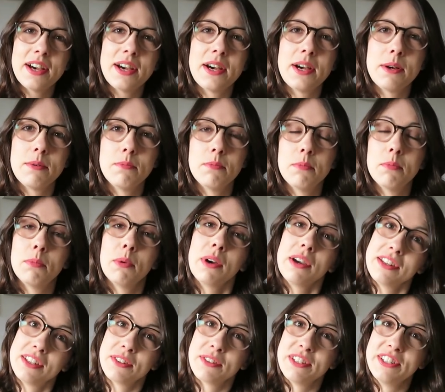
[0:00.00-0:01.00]
But
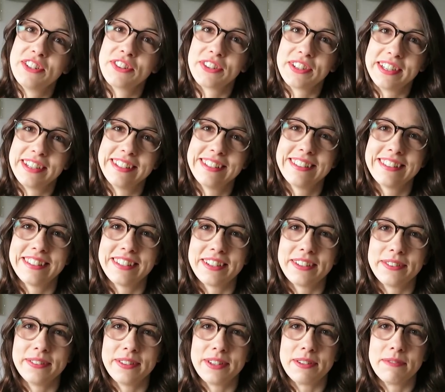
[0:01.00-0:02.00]
I do enjoy it,
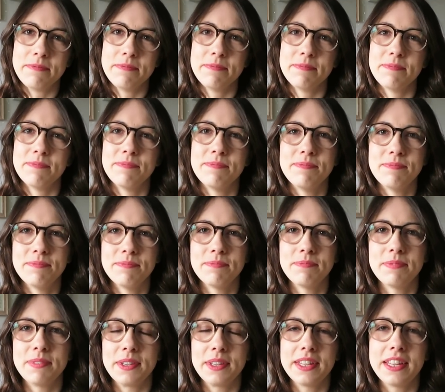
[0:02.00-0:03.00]
so
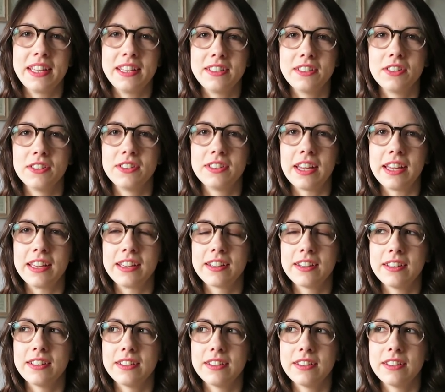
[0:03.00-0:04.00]
it does
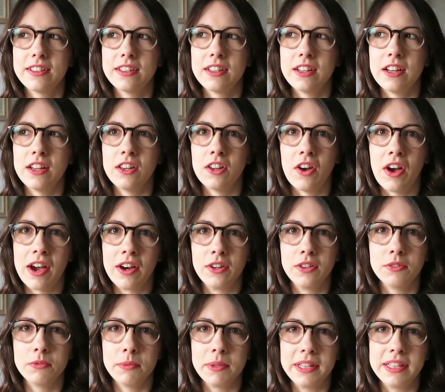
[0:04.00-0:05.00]
take a lot out
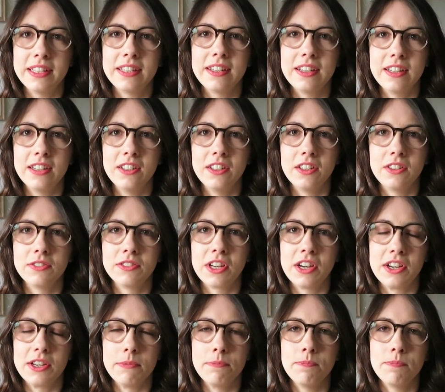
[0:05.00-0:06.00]
of me and a lot of
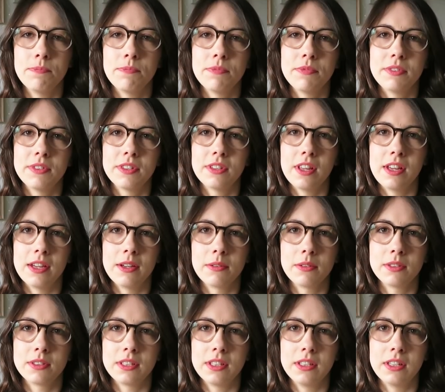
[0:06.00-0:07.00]
time,
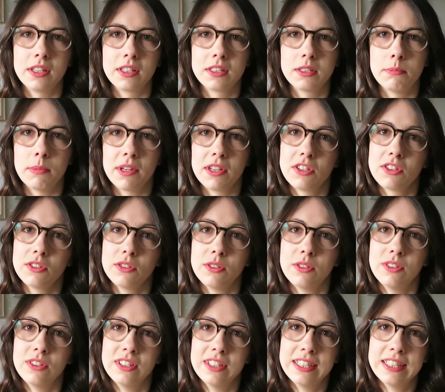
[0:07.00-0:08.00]
because I'd like to make
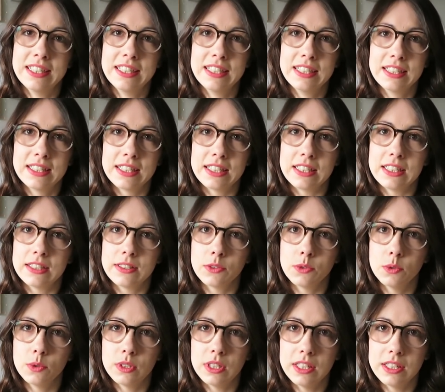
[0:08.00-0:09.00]
sure that it's
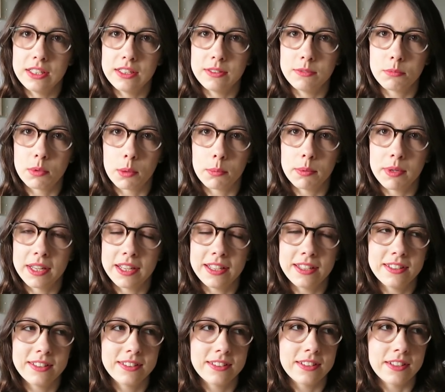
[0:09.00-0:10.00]
all done properly.
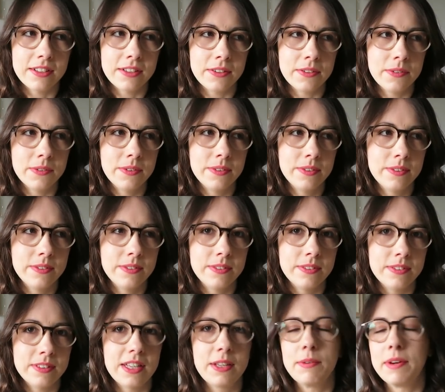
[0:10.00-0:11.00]
So
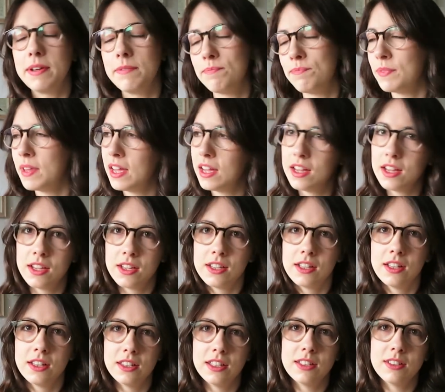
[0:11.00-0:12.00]
anyway,
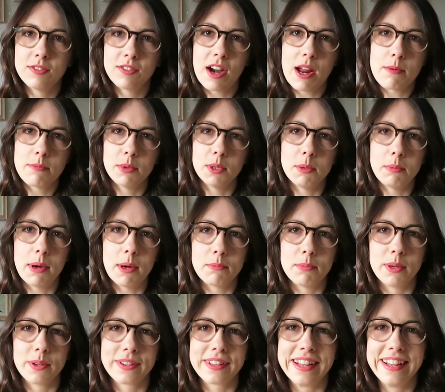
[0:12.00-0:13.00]
little ramble
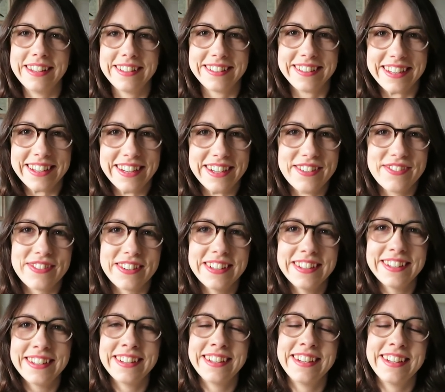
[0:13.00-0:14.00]
about podcasting
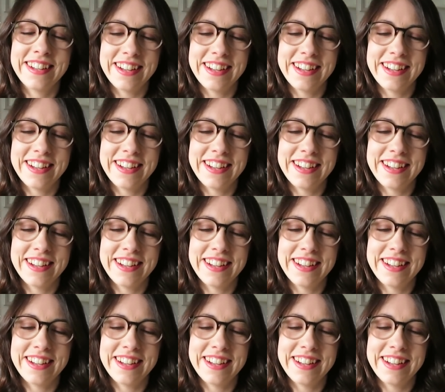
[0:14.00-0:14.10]
over.